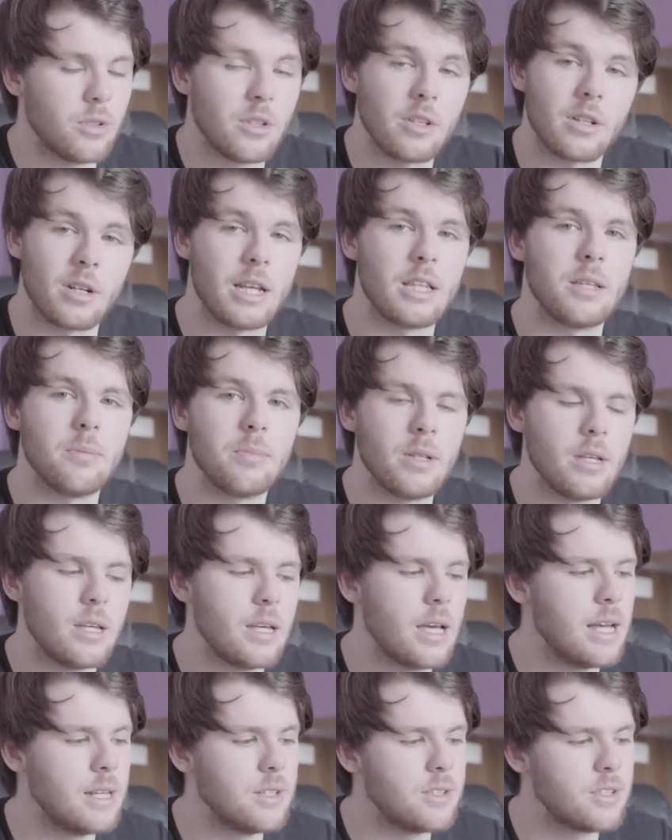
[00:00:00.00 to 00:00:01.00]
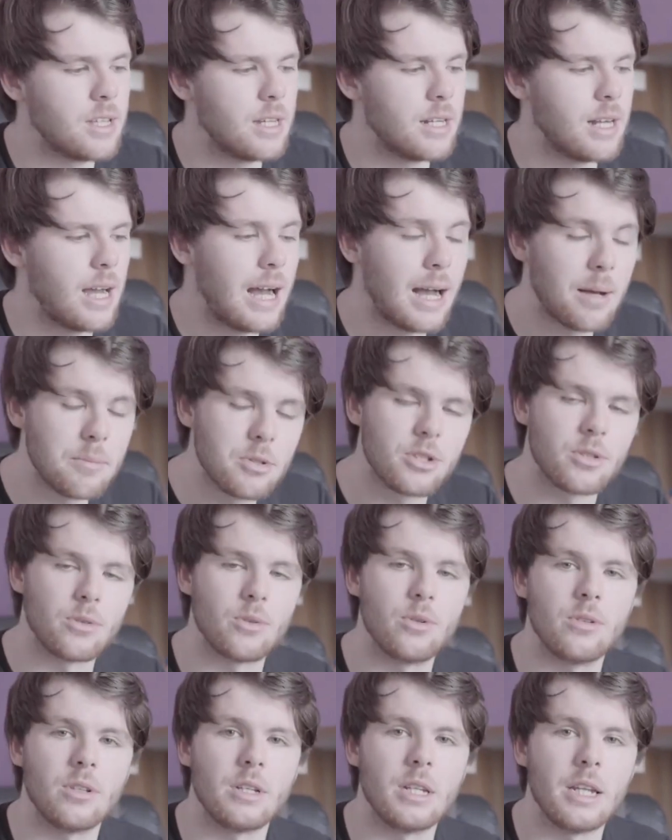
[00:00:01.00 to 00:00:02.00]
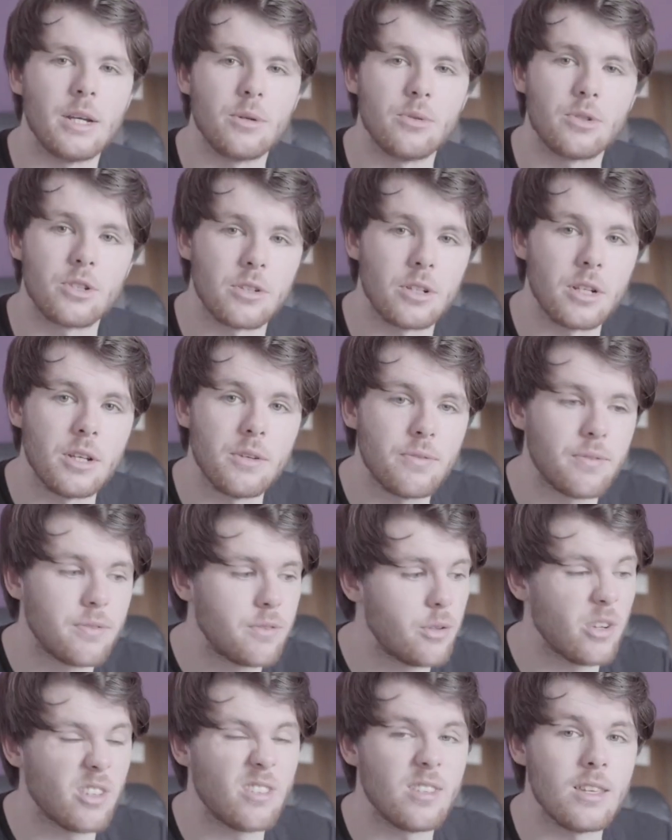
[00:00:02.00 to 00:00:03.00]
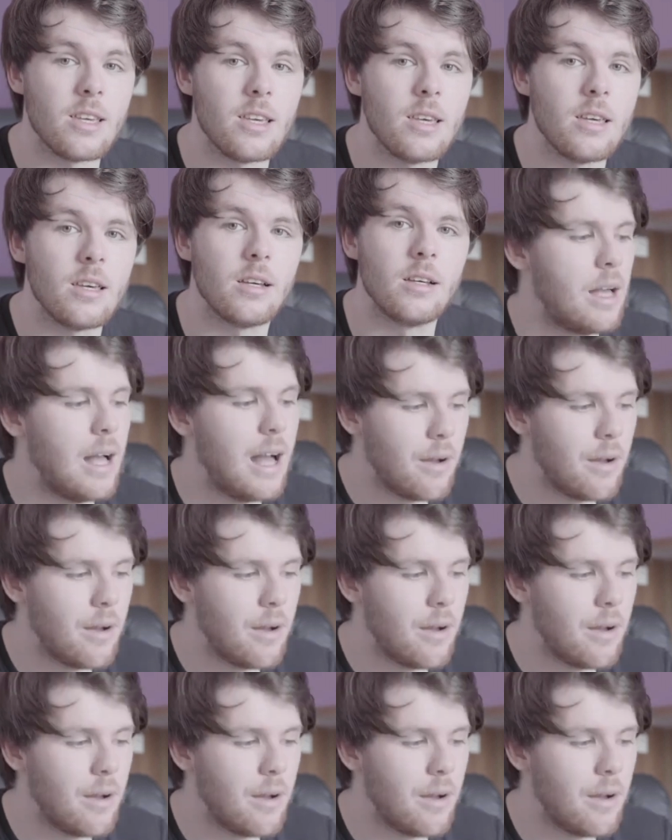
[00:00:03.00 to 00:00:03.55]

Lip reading: incredibly is that it absolutely nails grief to a T.